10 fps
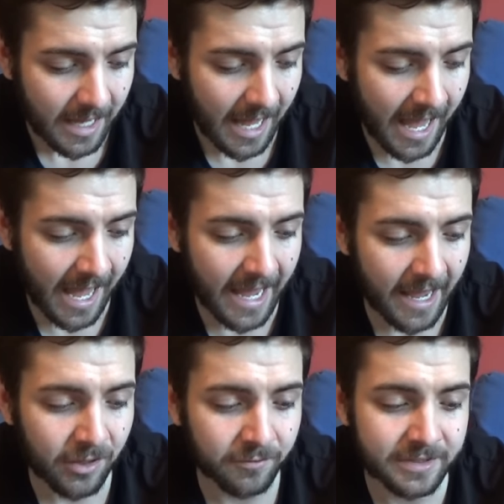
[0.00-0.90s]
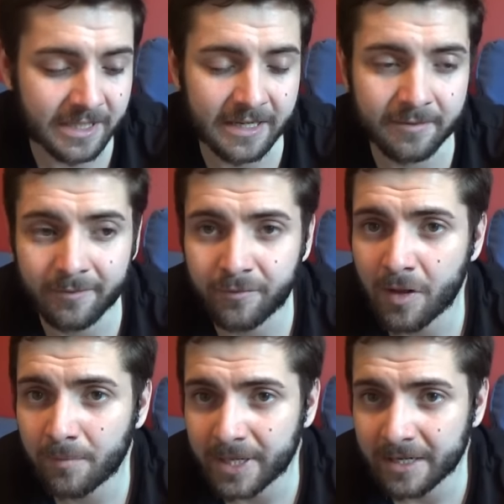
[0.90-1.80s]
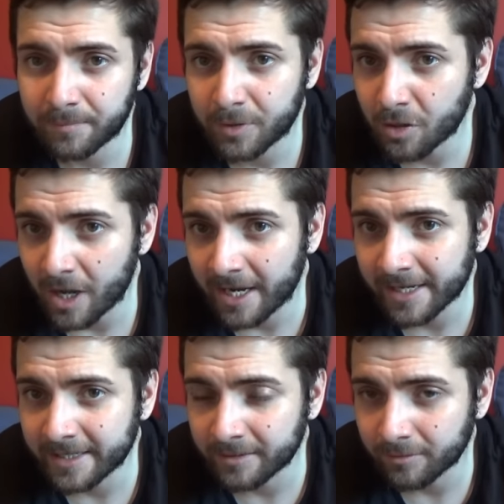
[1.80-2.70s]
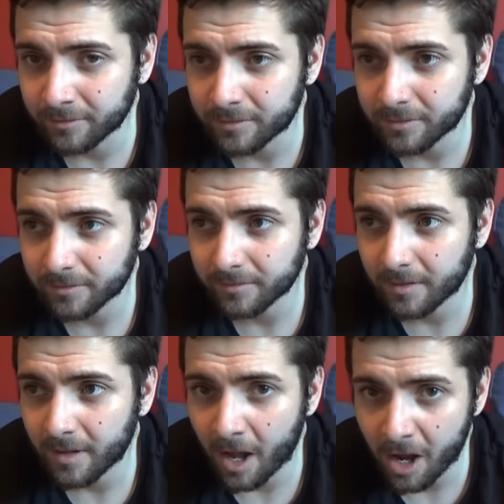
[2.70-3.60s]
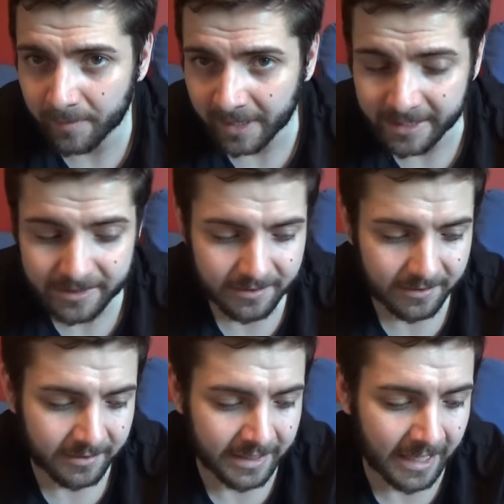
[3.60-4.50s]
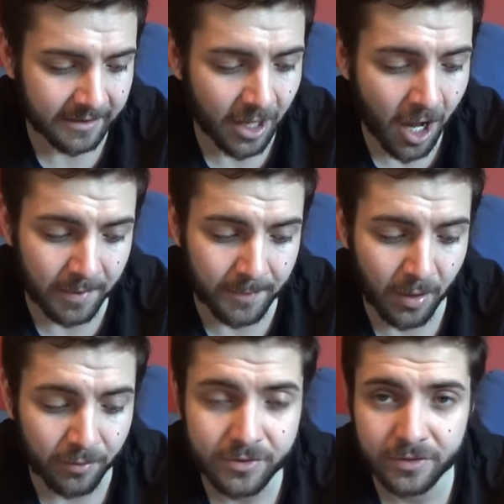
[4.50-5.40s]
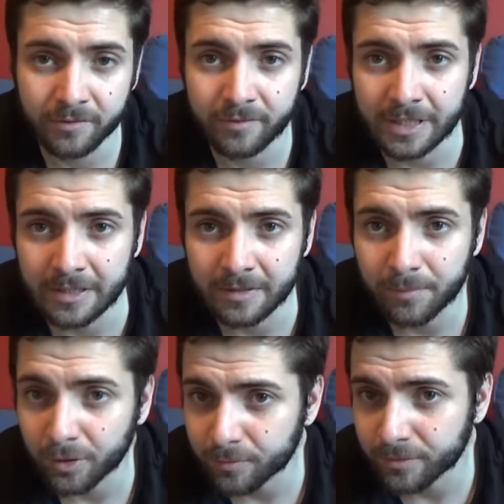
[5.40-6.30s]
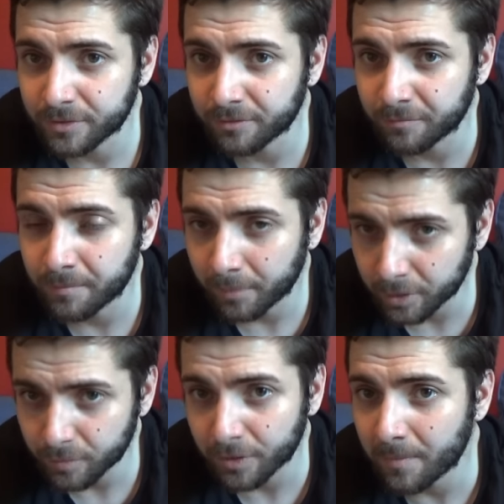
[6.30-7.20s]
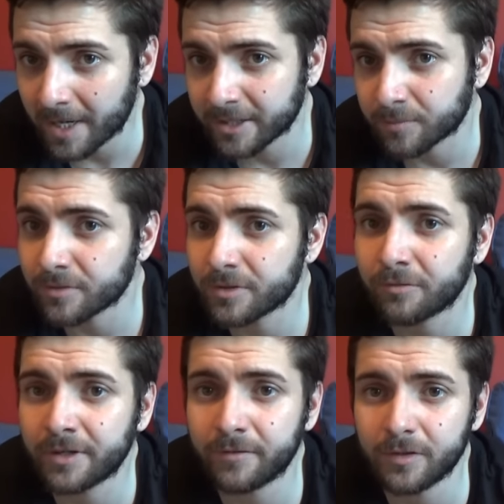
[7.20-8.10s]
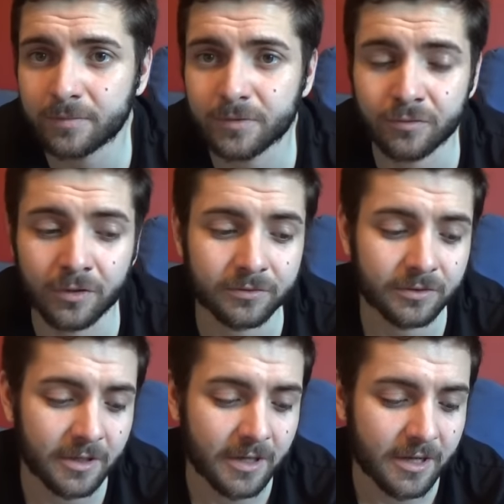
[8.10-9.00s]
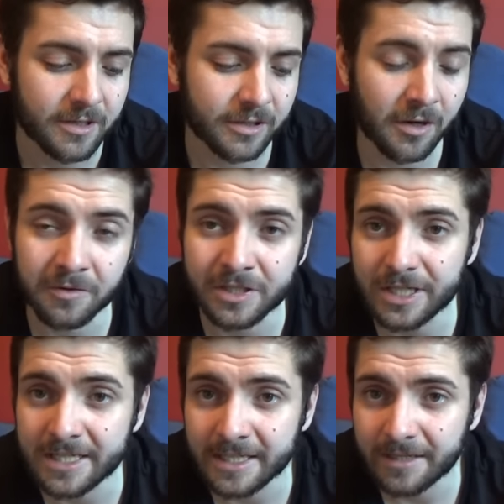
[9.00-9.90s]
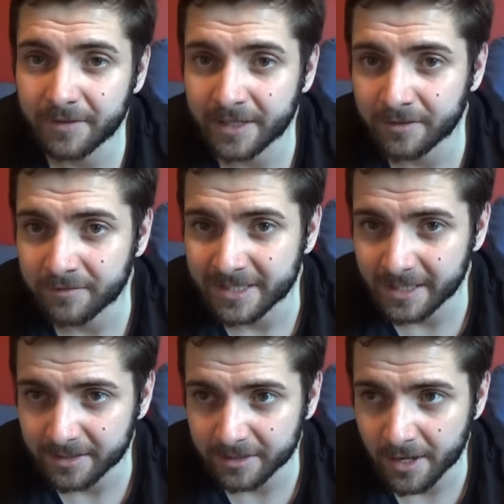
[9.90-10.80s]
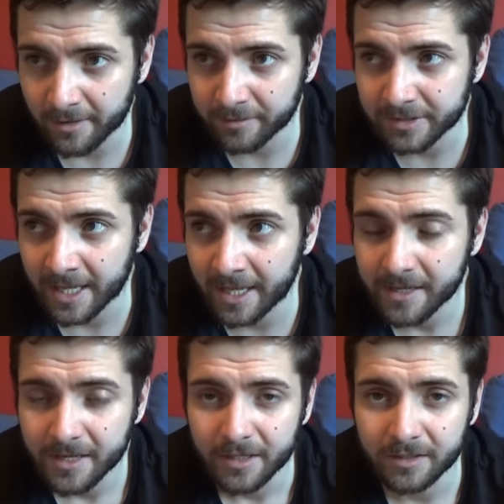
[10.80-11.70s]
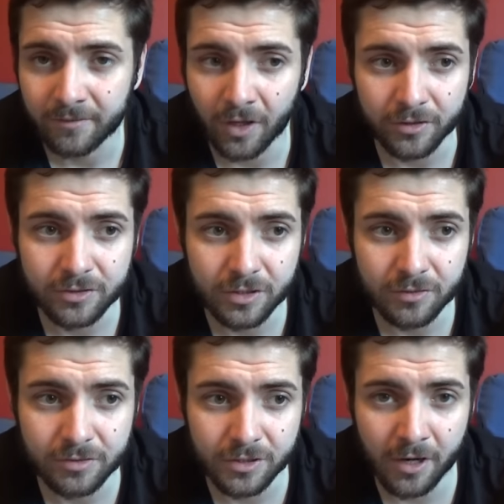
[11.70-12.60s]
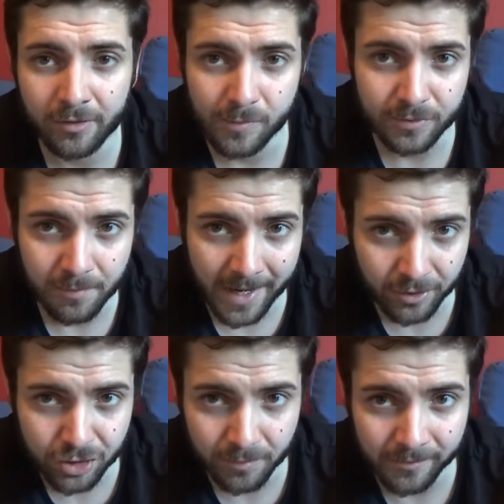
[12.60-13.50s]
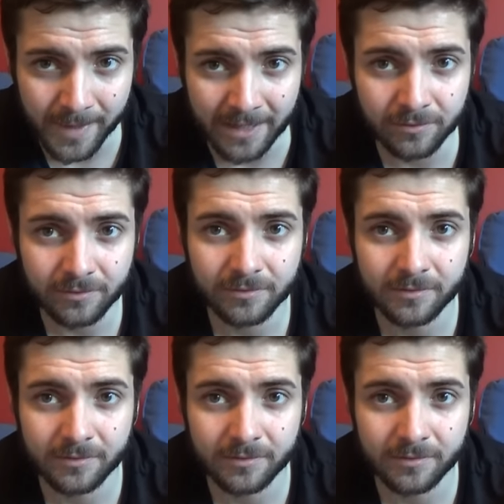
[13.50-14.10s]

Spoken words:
And obviously for being a pure Iron Hills army list, you get the army bonus of the +1 or -1 to the reinforcements roll. So the GT, thinking of the 6 scenarios there, you've got 2 scenarios which are Maelstrom of Battle,